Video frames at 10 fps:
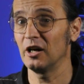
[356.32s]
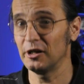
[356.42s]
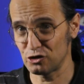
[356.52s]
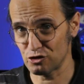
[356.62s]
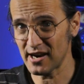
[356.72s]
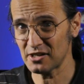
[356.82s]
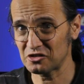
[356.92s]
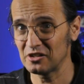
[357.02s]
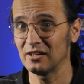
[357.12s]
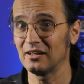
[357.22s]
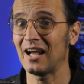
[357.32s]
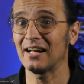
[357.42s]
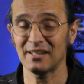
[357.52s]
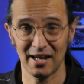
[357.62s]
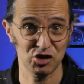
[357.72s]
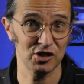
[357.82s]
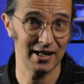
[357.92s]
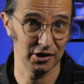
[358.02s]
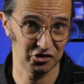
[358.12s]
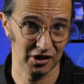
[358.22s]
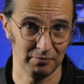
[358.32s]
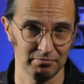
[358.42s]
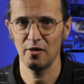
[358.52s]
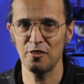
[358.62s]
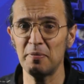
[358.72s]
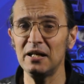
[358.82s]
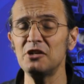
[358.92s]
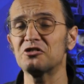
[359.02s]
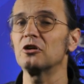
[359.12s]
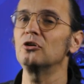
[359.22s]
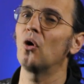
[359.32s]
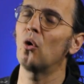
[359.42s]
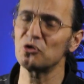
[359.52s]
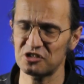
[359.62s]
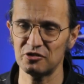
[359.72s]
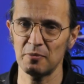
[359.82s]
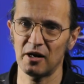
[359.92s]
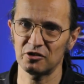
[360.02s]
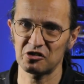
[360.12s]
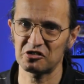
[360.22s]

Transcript: address, and nationality. The police can also demand to